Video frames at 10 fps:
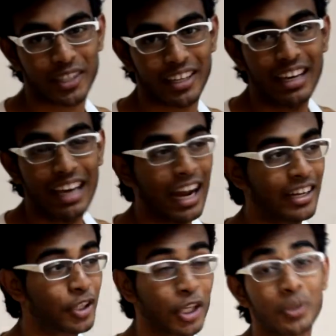Okay,
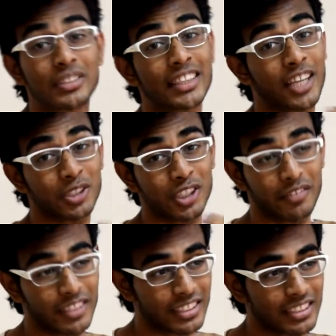and you can do 10,000
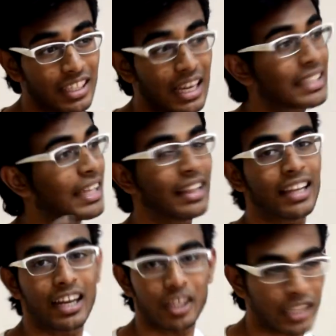of this and tell
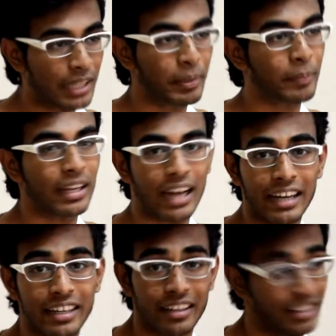people that I
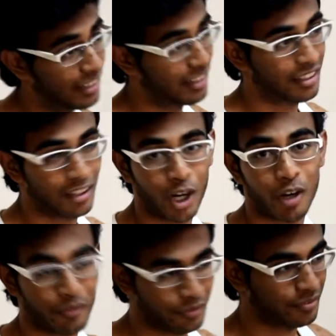did a lot
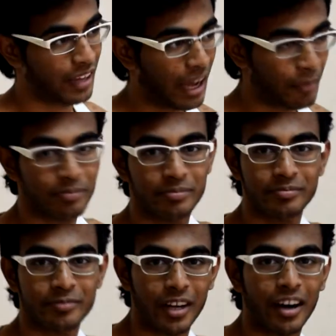of ab
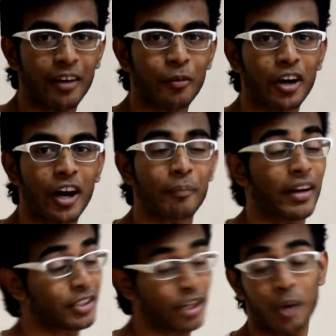workout,
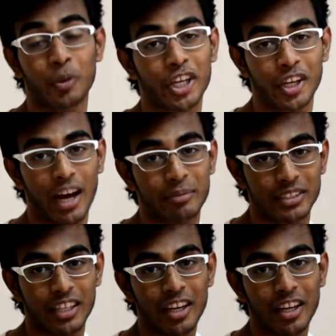but you're not working your abs.